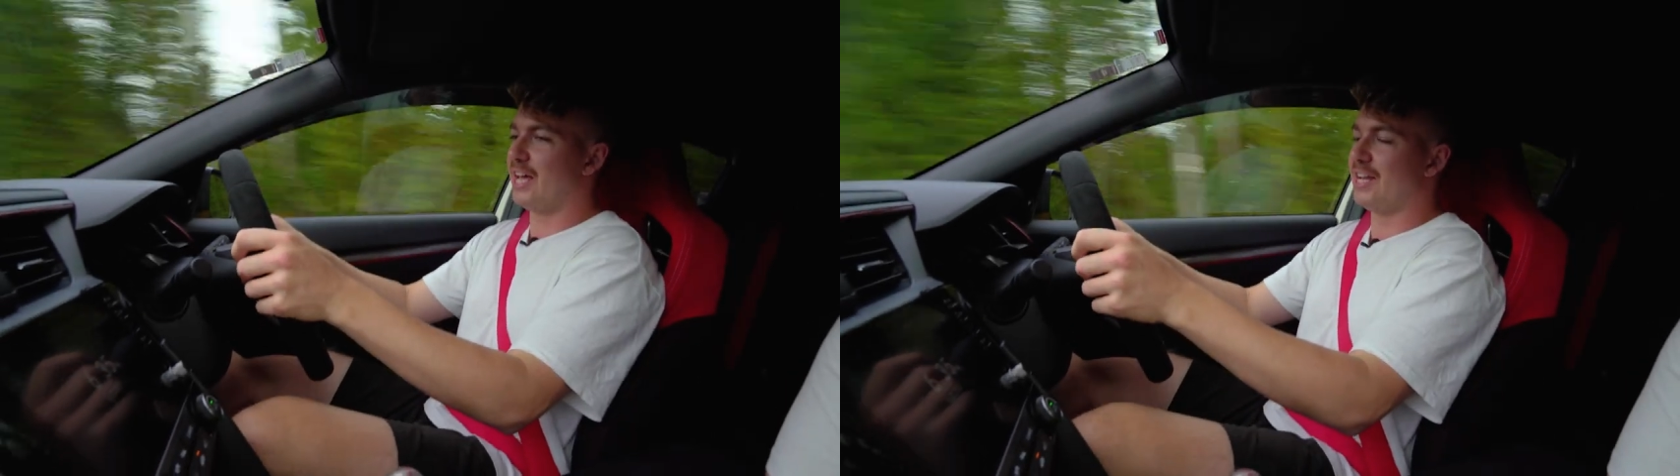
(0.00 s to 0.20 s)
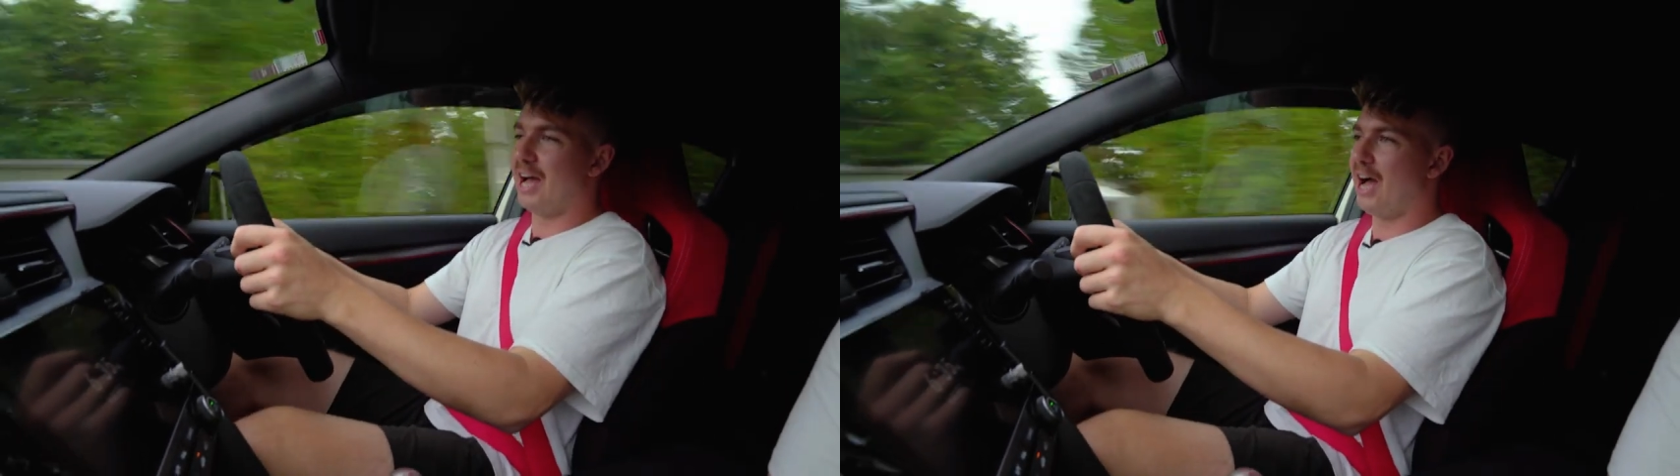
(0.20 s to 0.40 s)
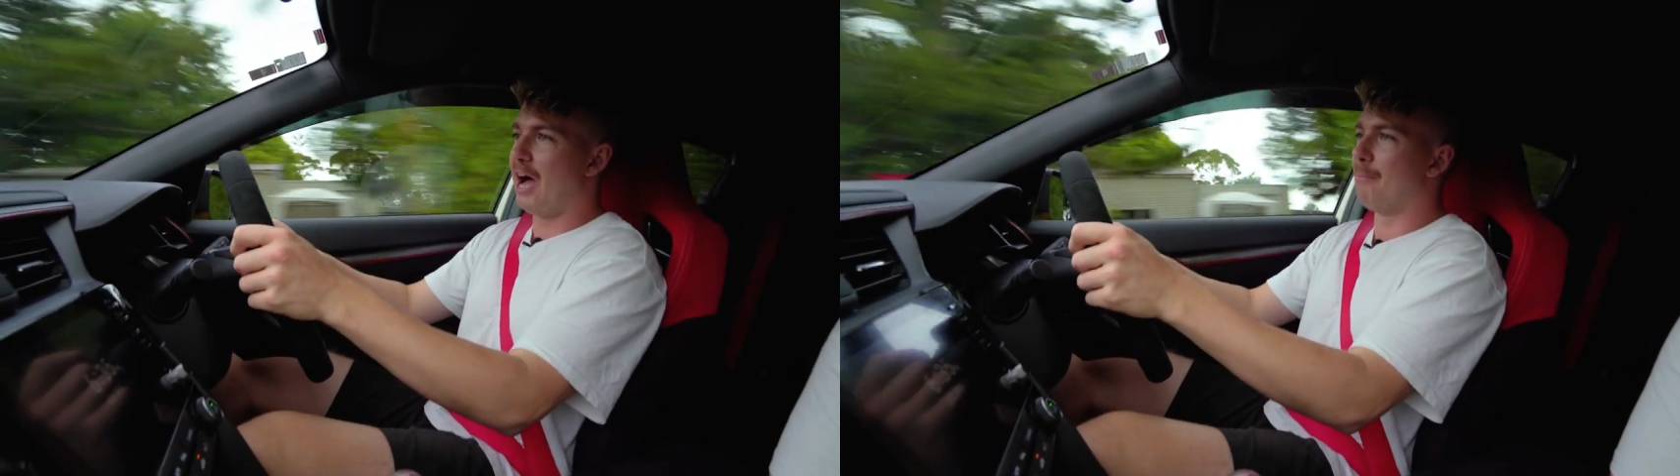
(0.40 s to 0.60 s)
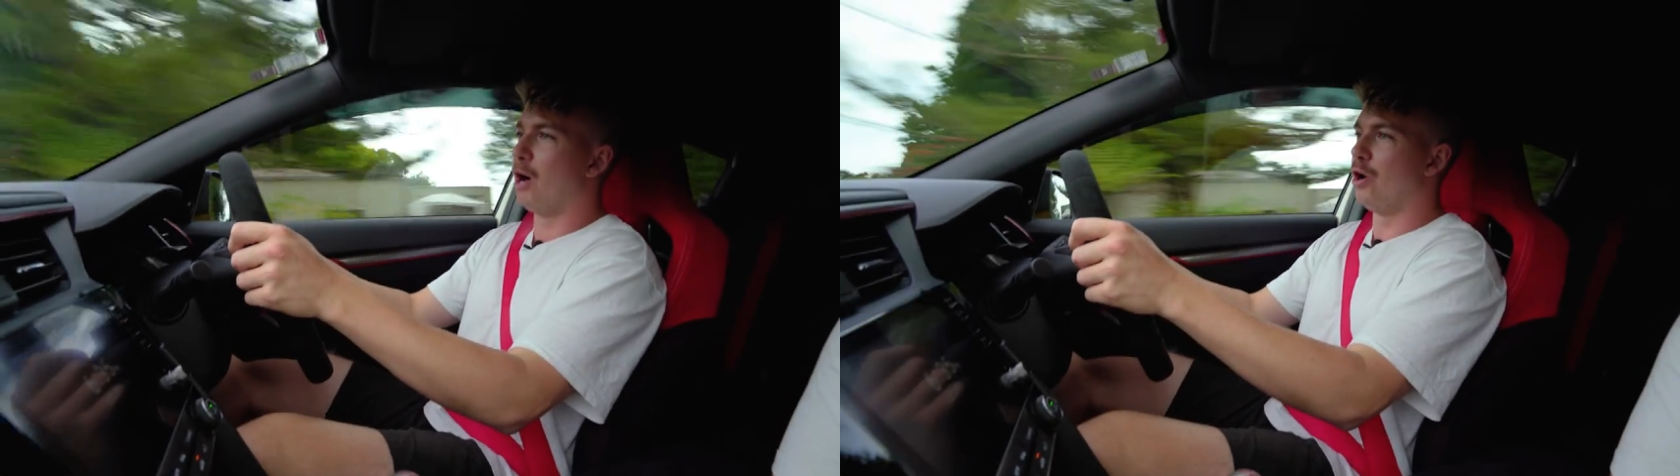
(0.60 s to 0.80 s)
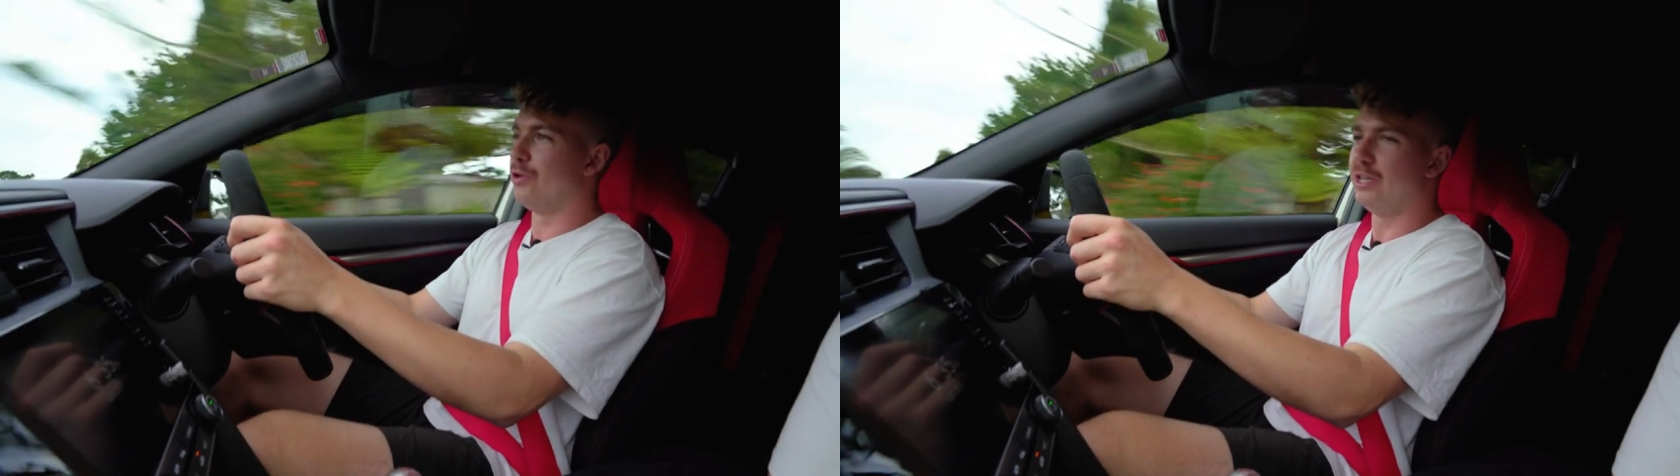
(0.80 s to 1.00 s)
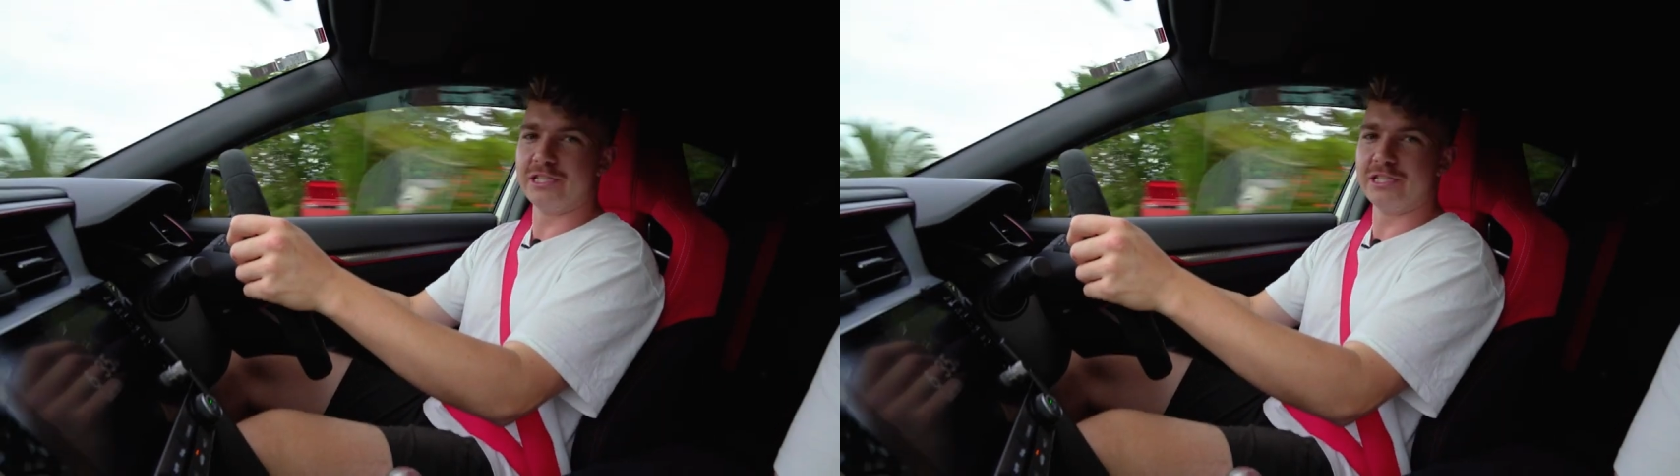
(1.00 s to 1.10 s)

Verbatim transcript: in R mode,